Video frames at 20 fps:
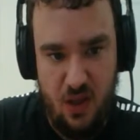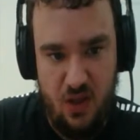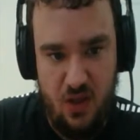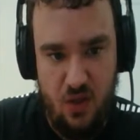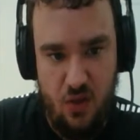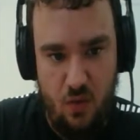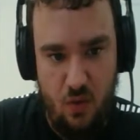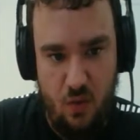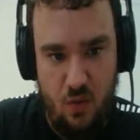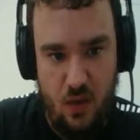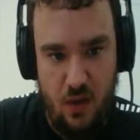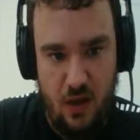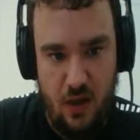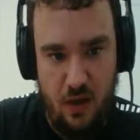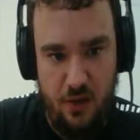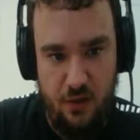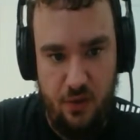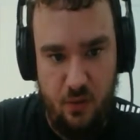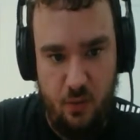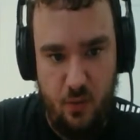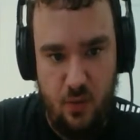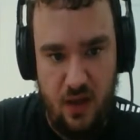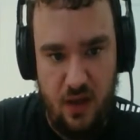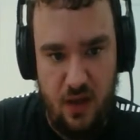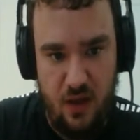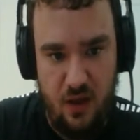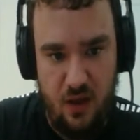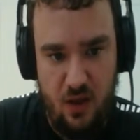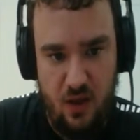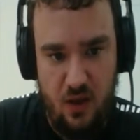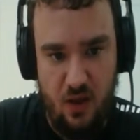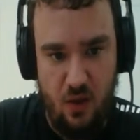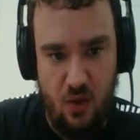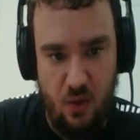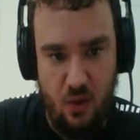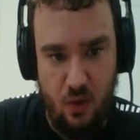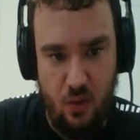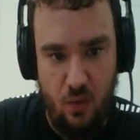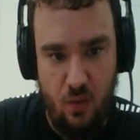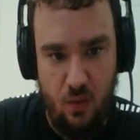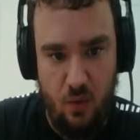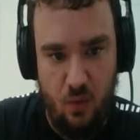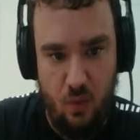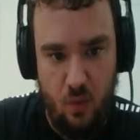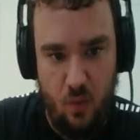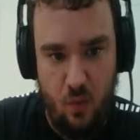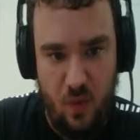You are the one who